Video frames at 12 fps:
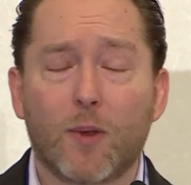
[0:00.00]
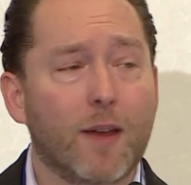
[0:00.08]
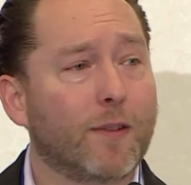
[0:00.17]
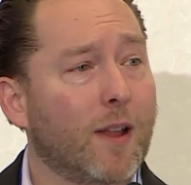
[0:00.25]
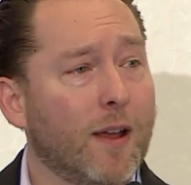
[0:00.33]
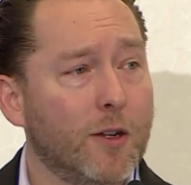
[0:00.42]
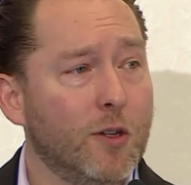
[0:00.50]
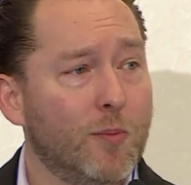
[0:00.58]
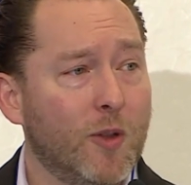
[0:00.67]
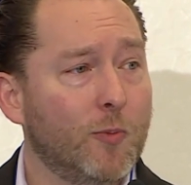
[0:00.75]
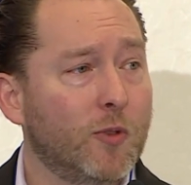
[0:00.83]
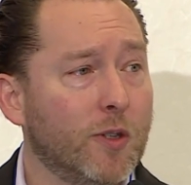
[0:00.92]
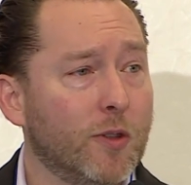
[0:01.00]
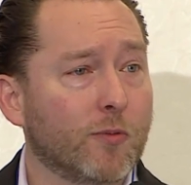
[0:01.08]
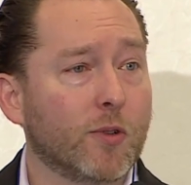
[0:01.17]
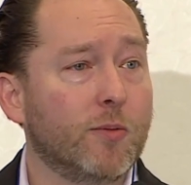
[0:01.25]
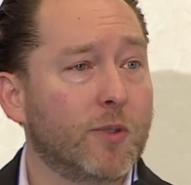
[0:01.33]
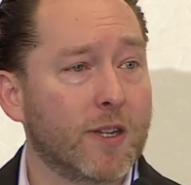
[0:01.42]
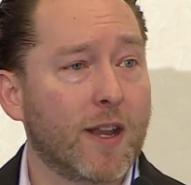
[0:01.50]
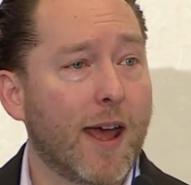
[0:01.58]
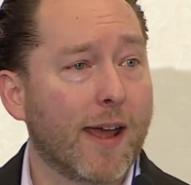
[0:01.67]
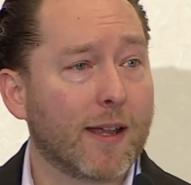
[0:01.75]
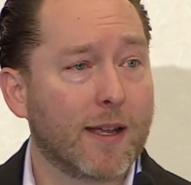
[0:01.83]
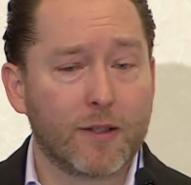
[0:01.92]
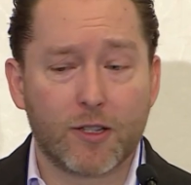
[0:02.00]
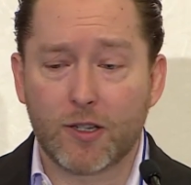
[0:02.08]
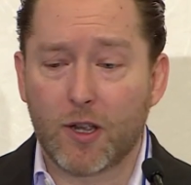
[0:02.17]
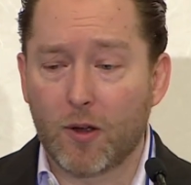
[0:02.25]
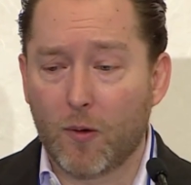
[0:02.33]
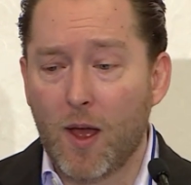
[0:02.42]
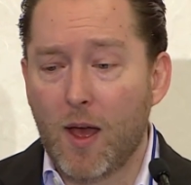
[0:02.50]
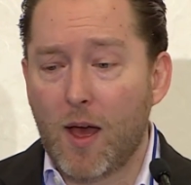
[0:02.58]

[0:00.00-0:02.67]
we have a lot of new people in the room today, and so